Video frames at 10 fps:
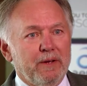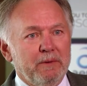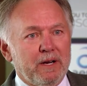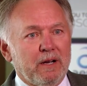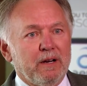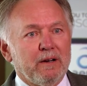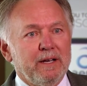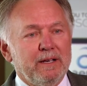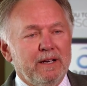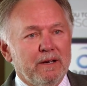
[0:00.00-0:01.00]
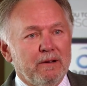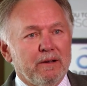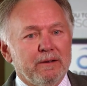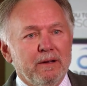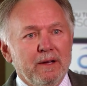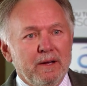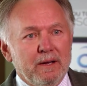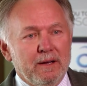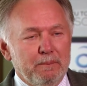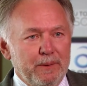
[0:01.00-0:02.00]
I mean, clearly Gil and
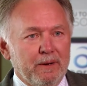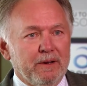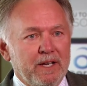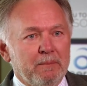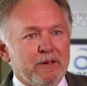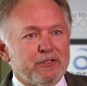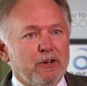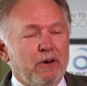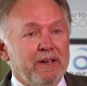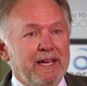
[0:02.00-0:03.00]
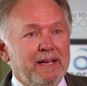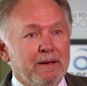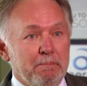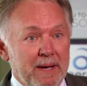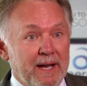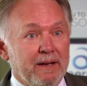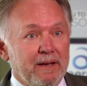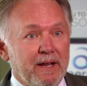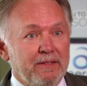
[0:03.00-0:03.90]
Bill and Emmett saw a need and met it. And I